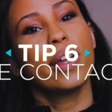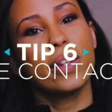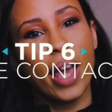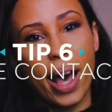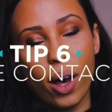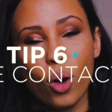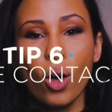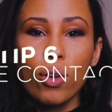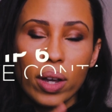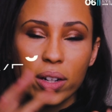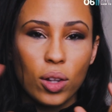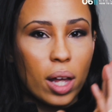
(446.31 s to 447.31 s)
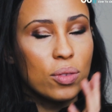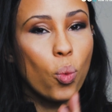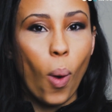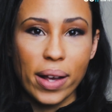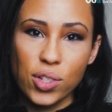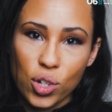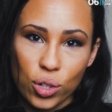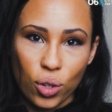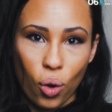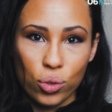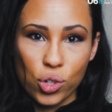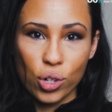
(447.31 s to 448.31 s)
Now, in a lot of Western
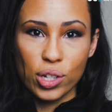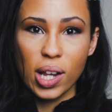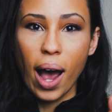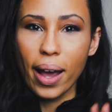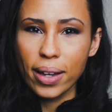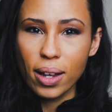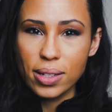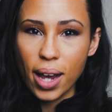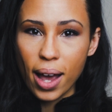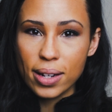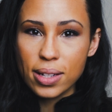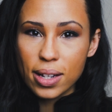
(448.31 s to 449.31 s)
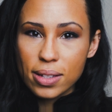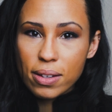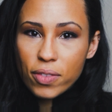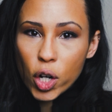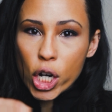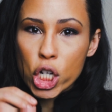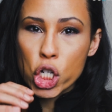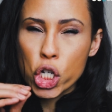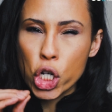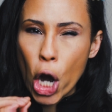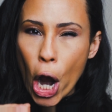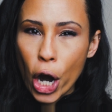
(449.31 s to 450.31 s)
cultures, eye contact is a very
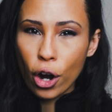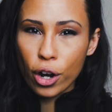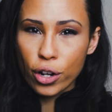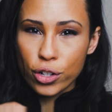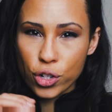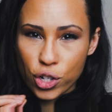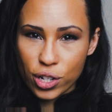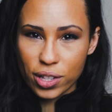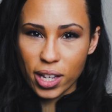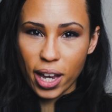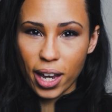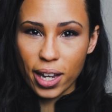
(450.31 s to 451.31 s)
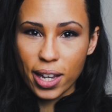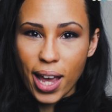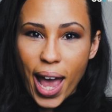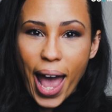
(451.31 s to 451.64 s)
charged thing.